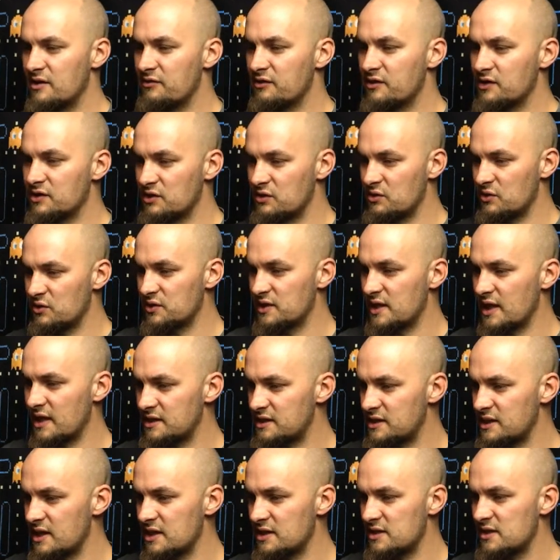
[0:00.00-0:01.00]
Because, of course, that
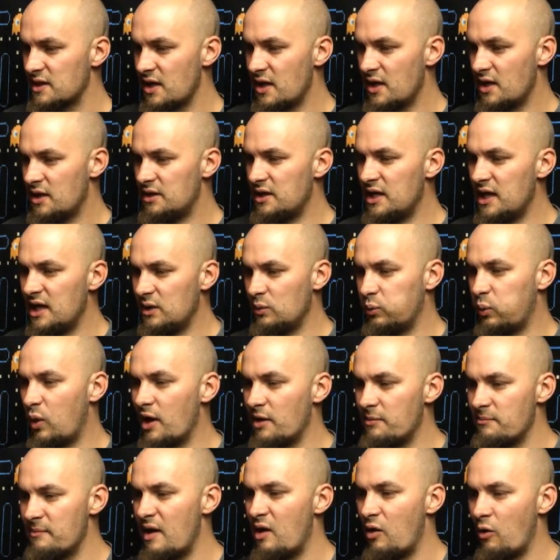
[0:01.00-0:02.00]
says, need
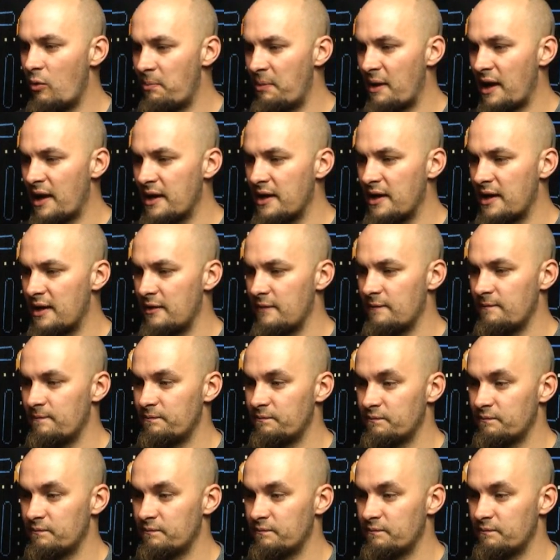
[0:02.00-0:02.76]
one metal plating.